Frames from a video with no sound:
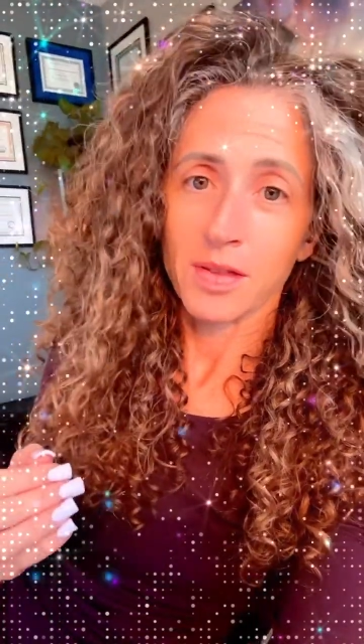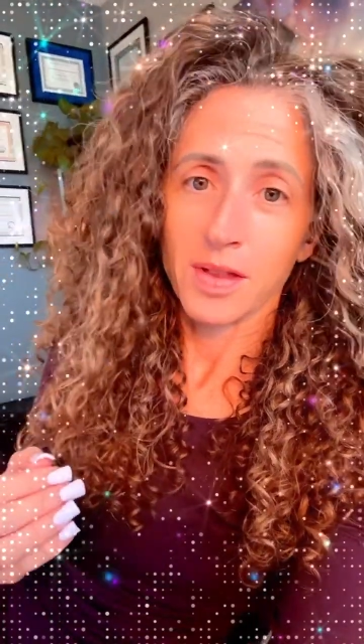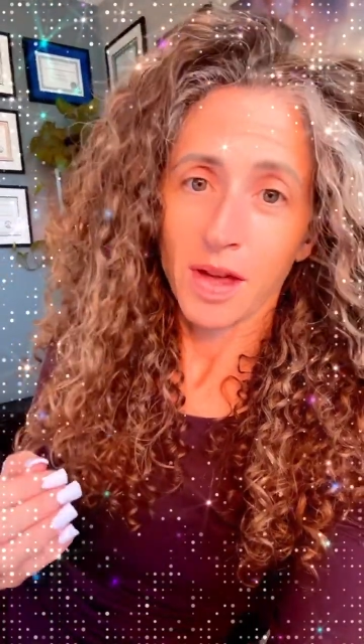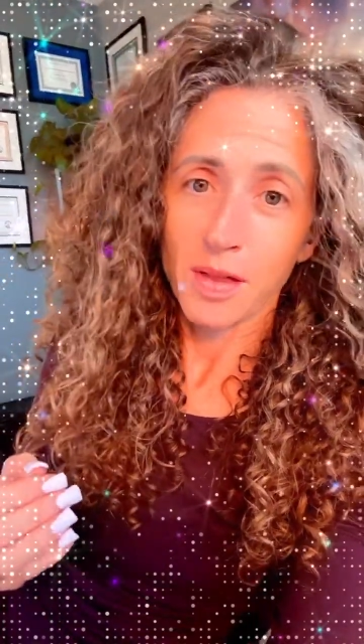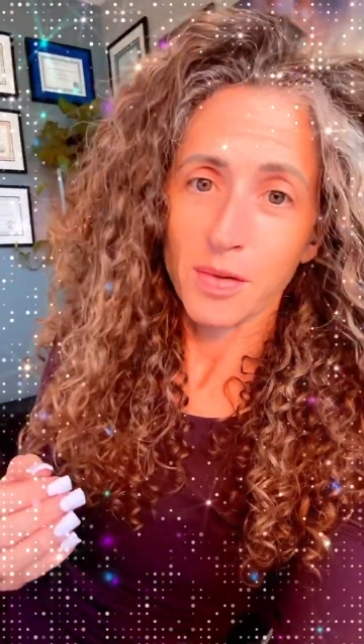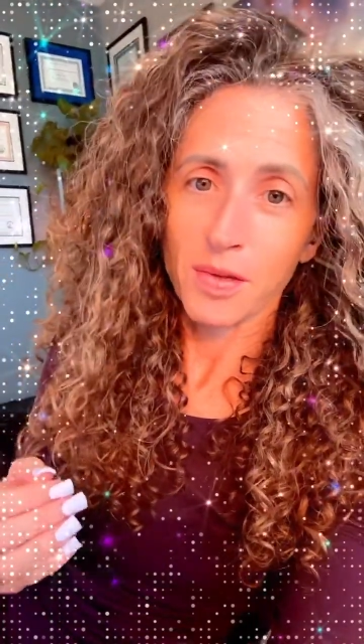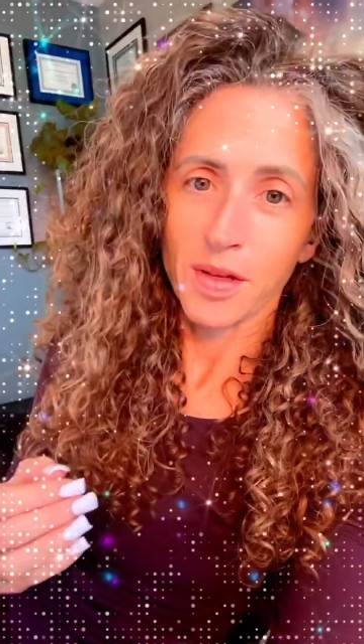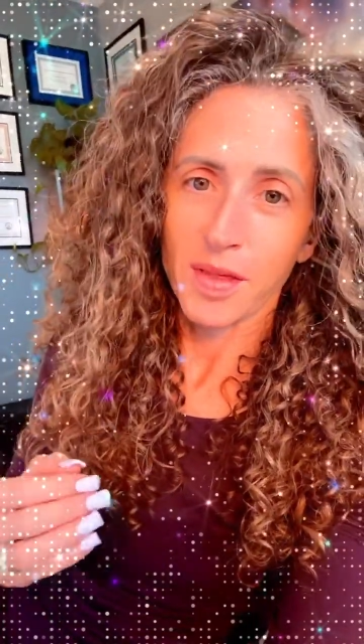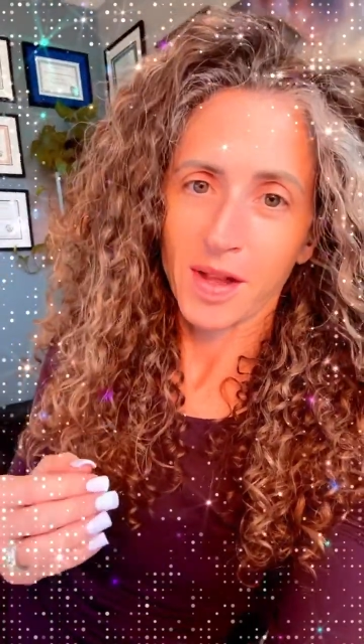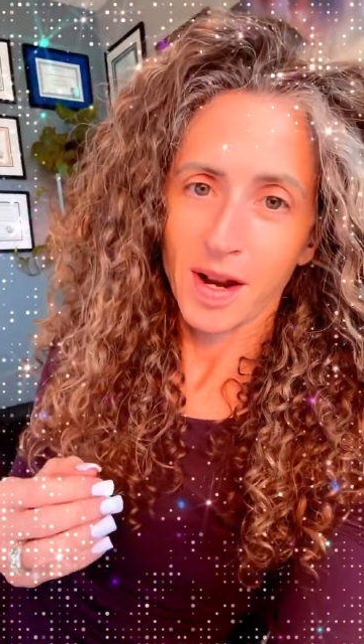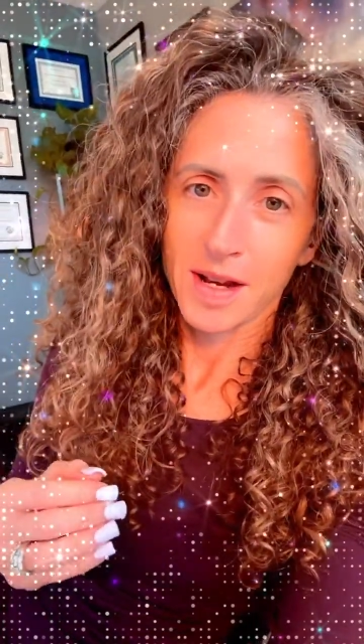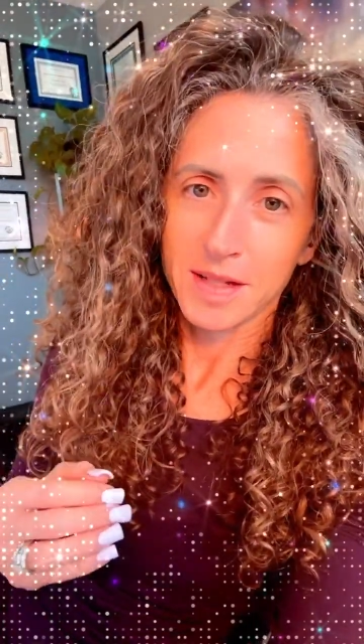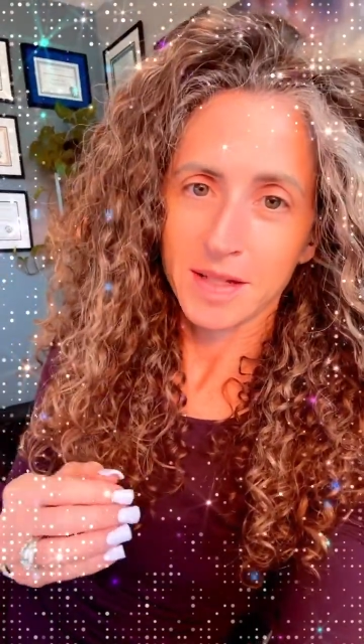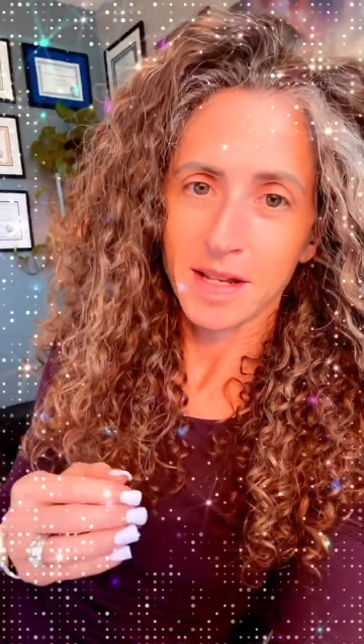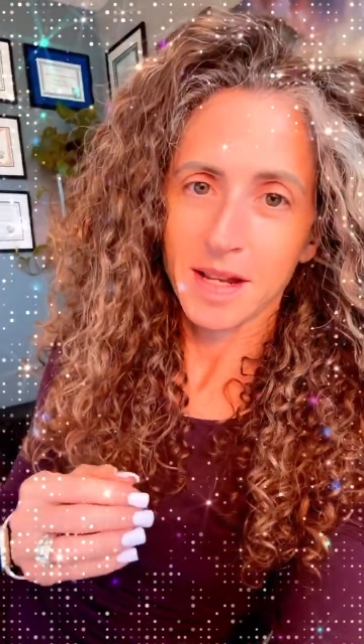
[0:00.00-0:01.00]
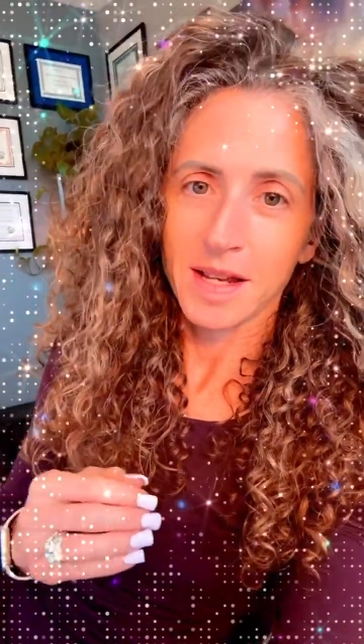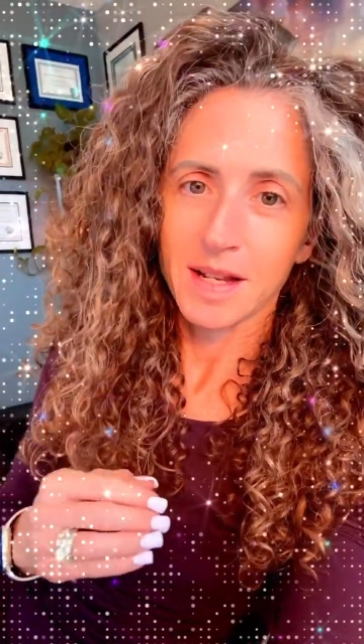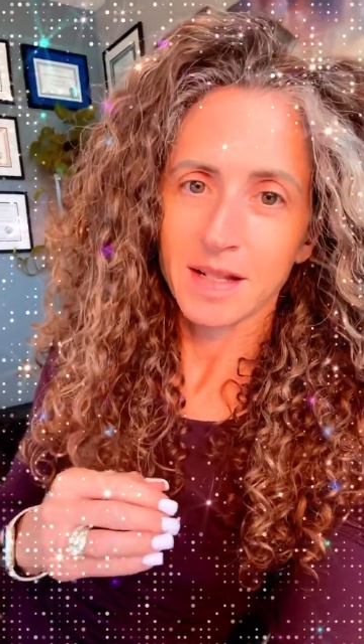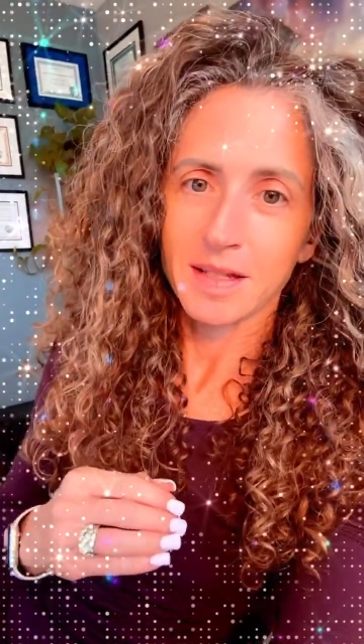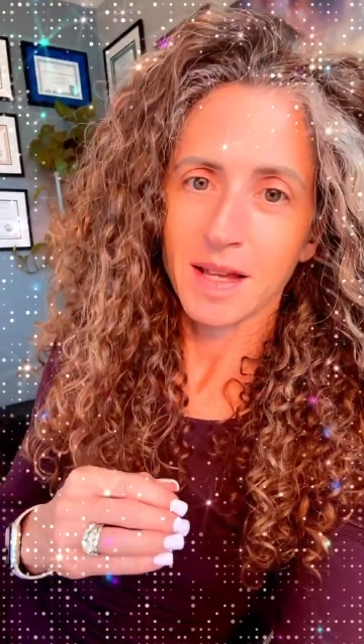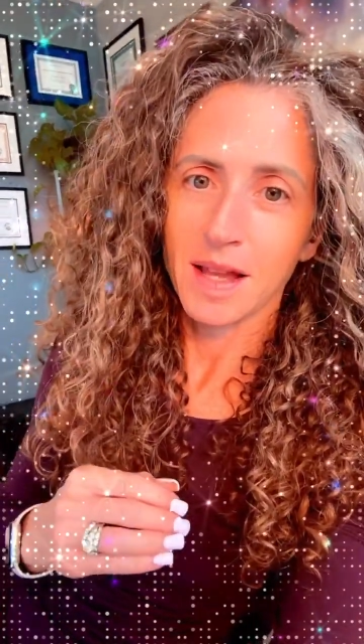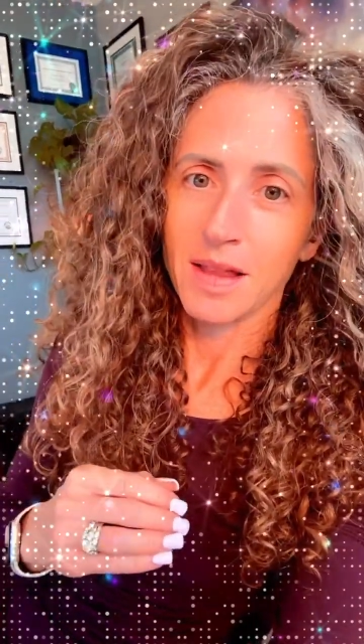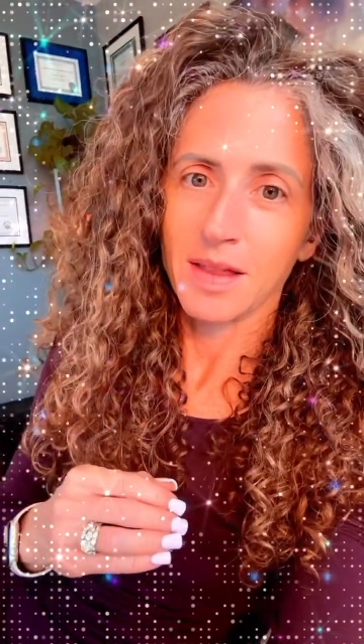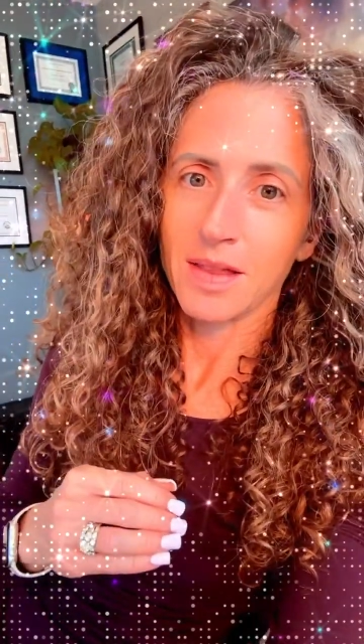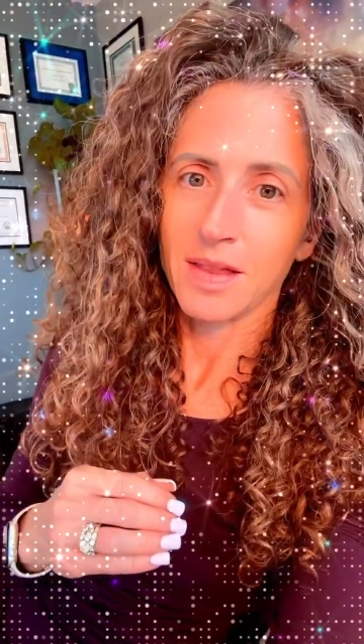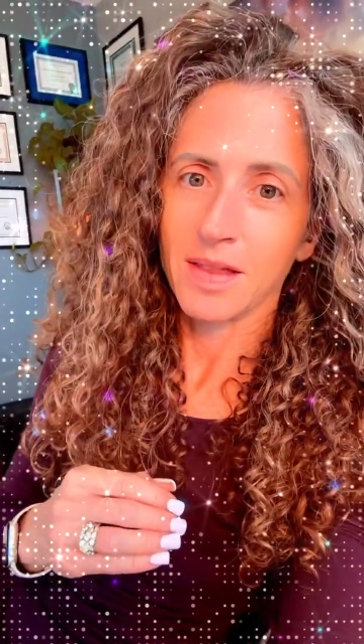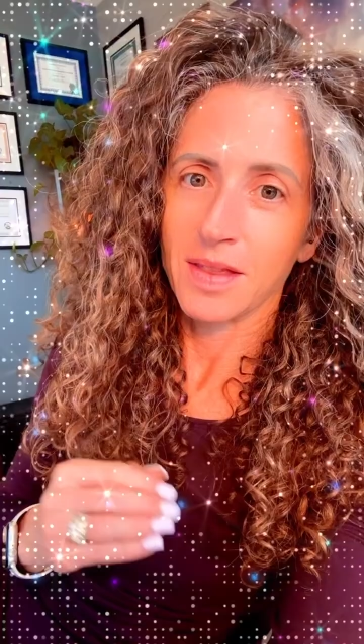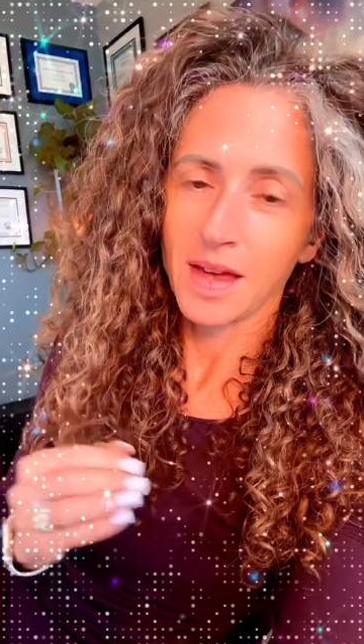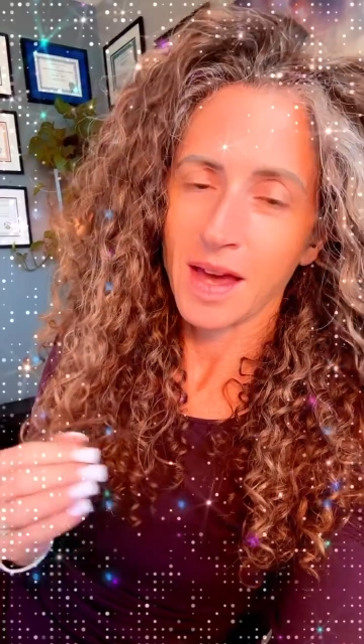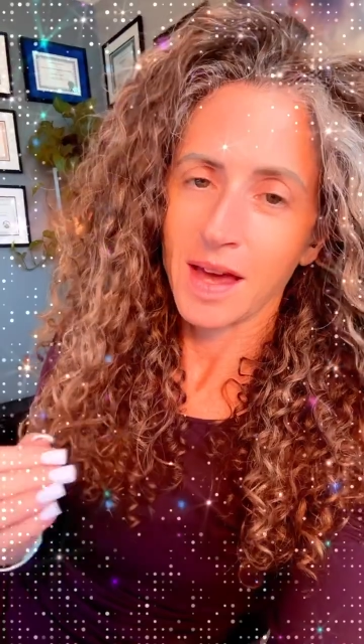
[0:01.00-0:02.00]
the other thing that I see is that
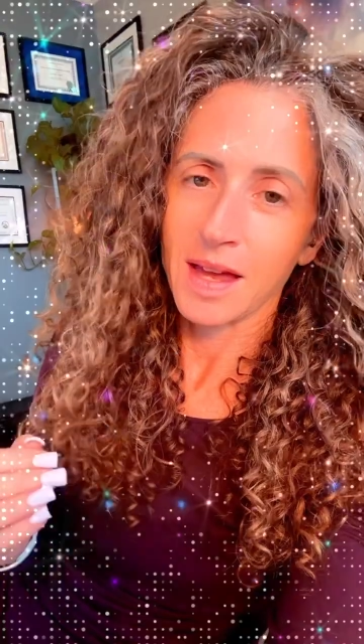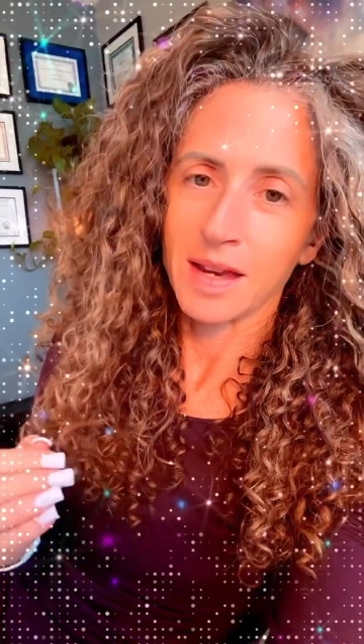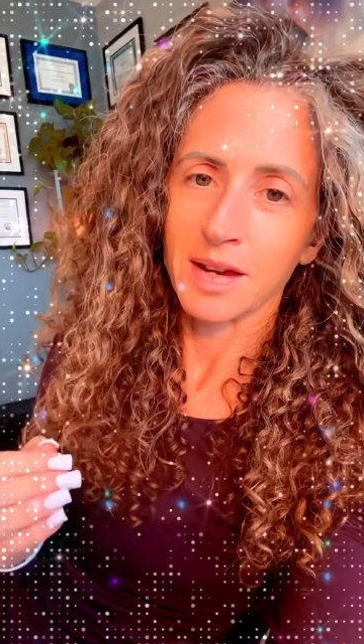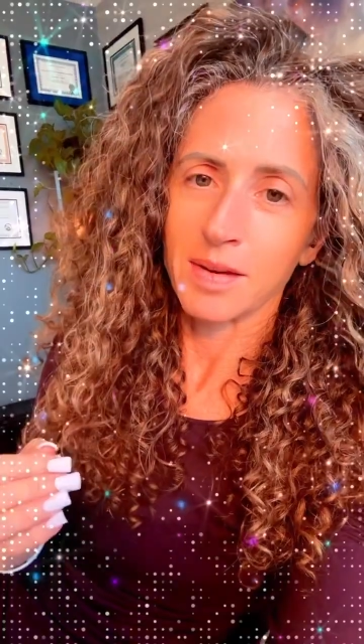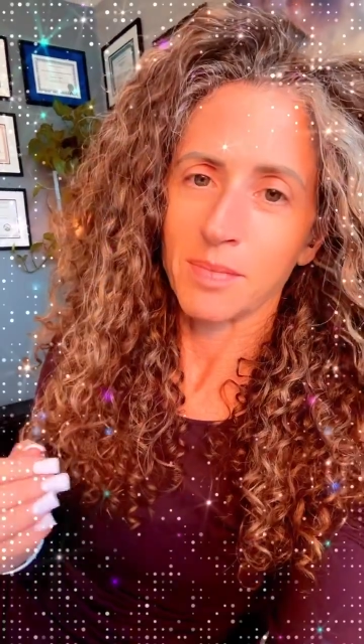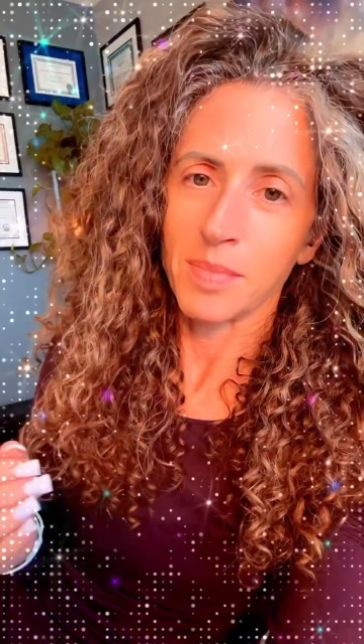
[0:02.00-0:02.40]
then